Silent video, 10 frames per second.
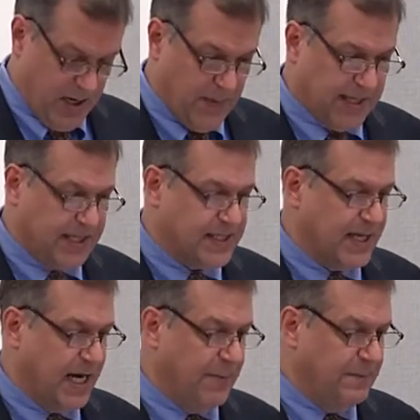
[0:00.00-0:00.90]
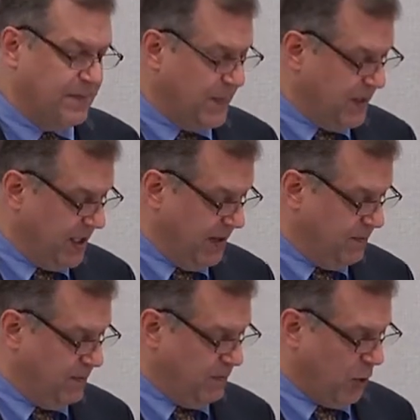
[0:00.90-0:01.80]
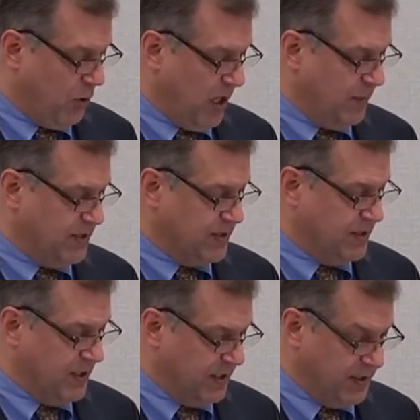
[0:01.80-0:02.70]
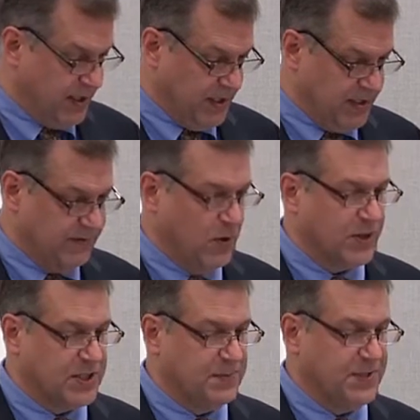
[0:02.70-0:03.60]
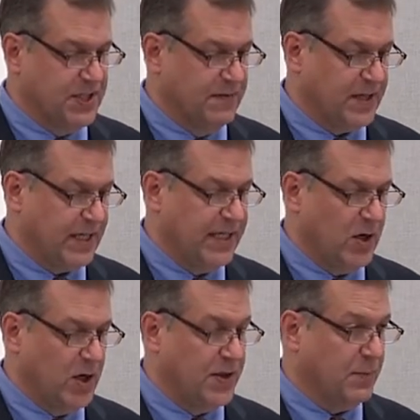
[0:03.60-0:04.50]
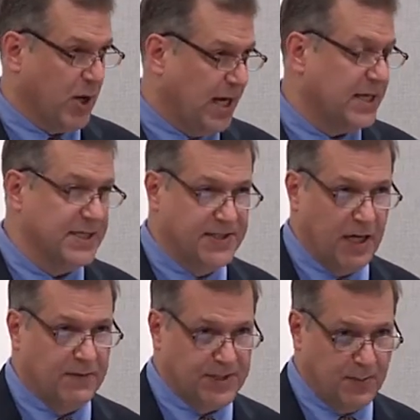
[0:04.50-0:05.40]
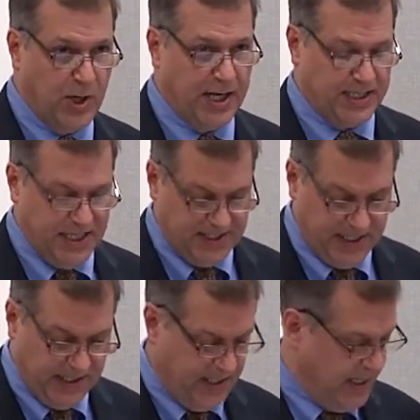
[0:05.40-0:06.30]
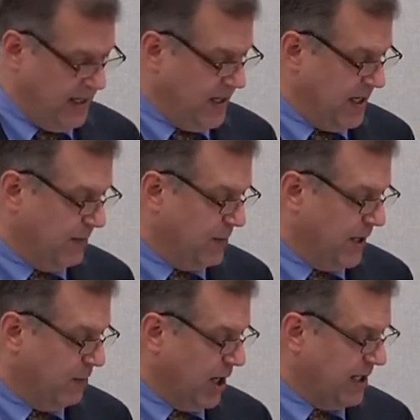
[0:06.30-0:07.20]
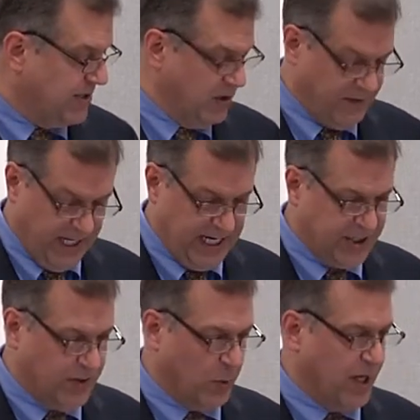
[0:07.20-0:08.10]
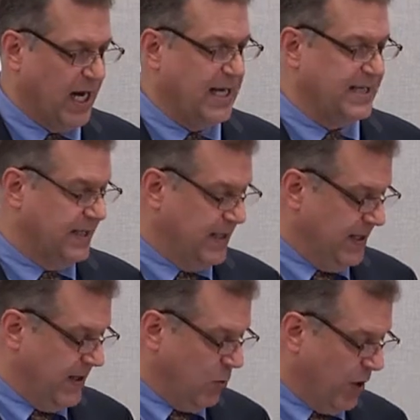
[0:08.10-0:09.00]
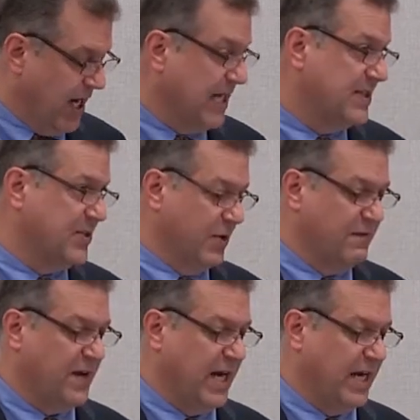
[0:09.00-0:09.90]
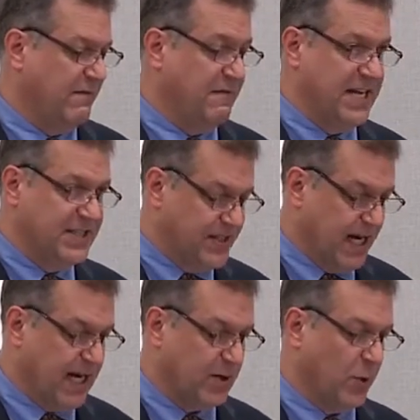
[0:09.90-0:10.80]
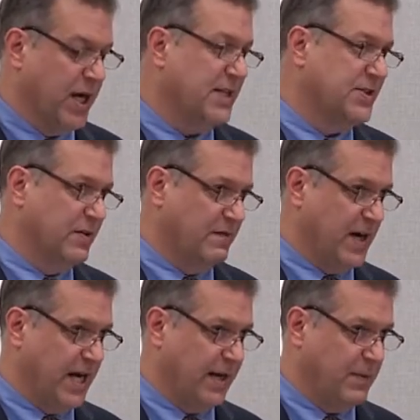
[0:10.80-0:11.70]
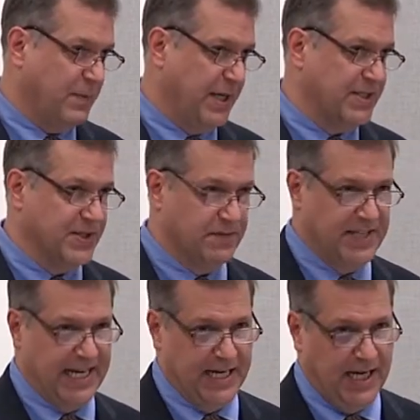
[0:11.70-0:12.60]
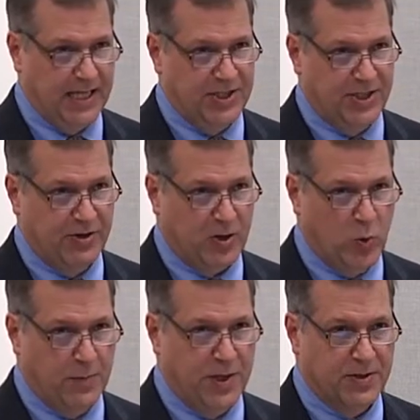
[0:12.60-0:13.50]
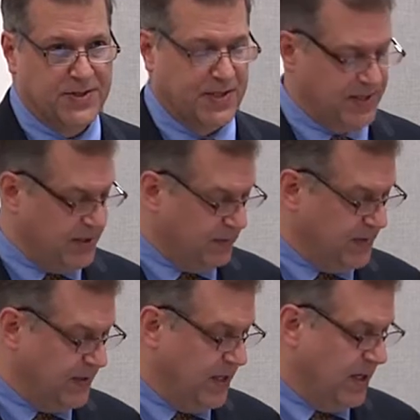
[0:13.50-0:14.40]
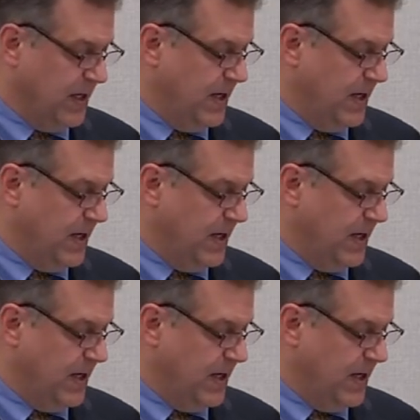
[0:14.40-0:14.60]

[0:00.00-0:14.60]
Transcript: Um, at this time, the program is, is, is focused specifically on the product itself. It's a product testing product certification. We're not we're not certifying feedstock. We're not certifying pieces of technology or equipment or systems.